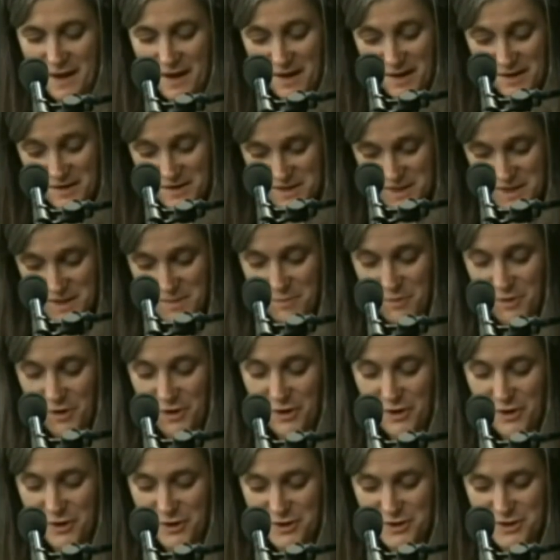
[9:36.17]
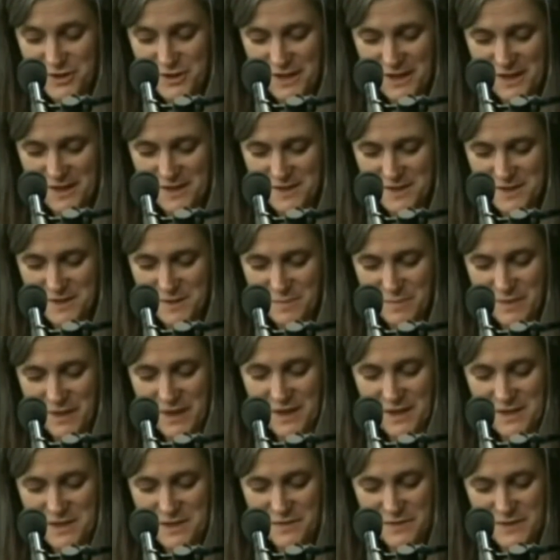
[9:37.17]
Seymour Hersh says,
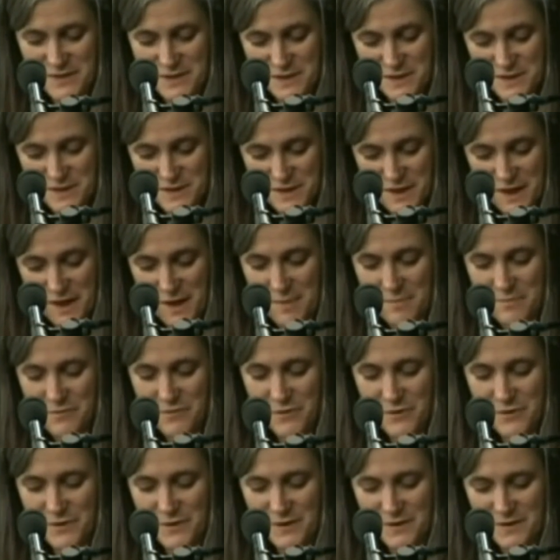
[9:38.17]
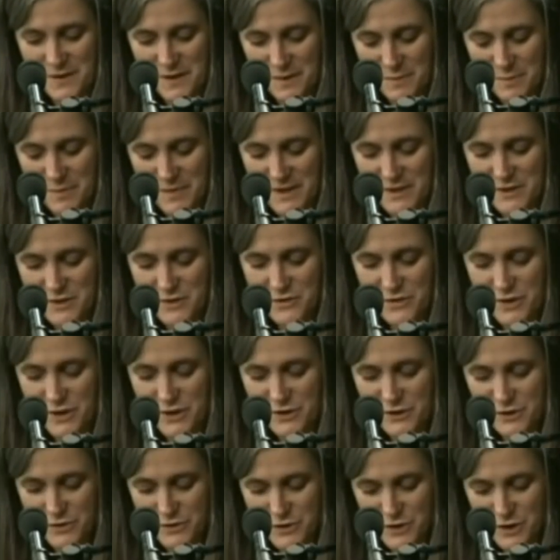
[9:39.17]
because of his discomfort that the
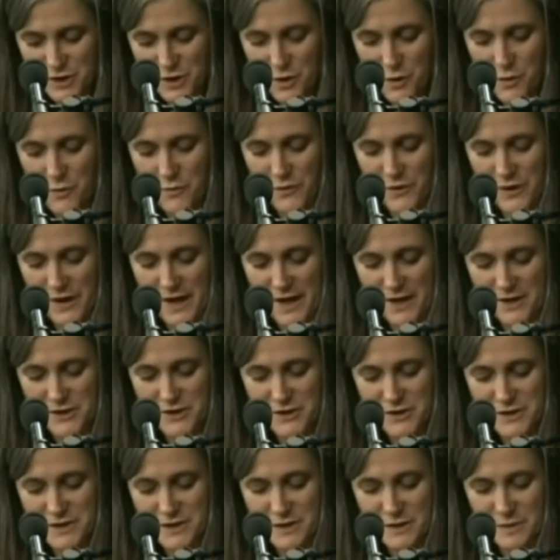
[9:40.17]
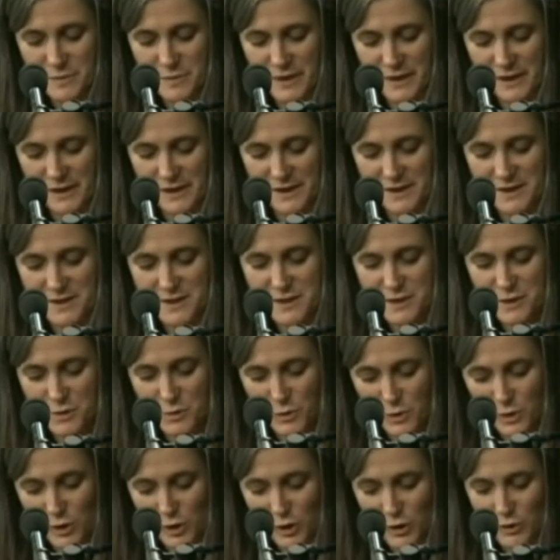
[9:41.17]
administration's covert actions in the Middle East
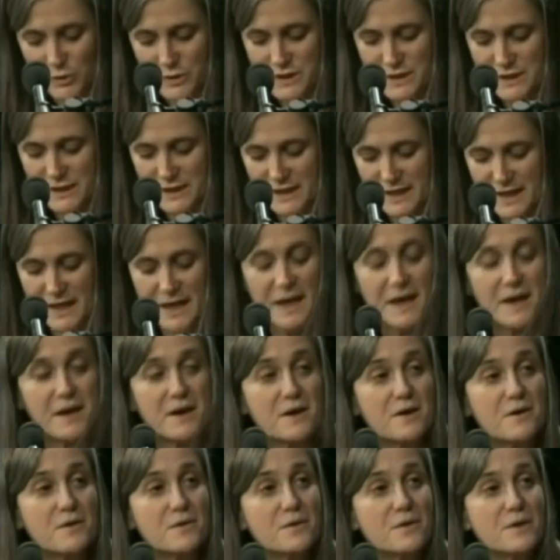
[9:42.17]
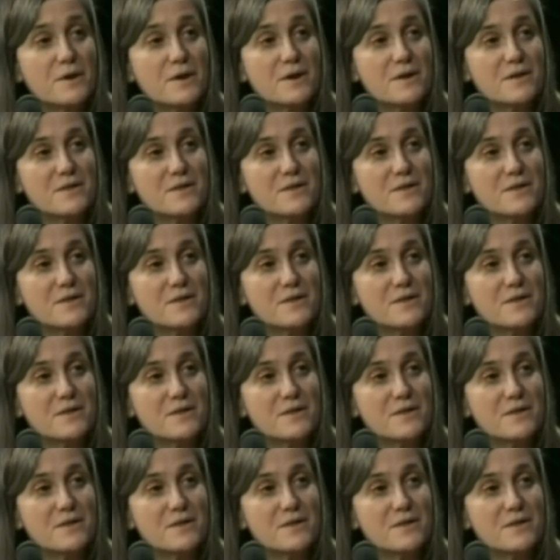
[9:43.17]
so closely echo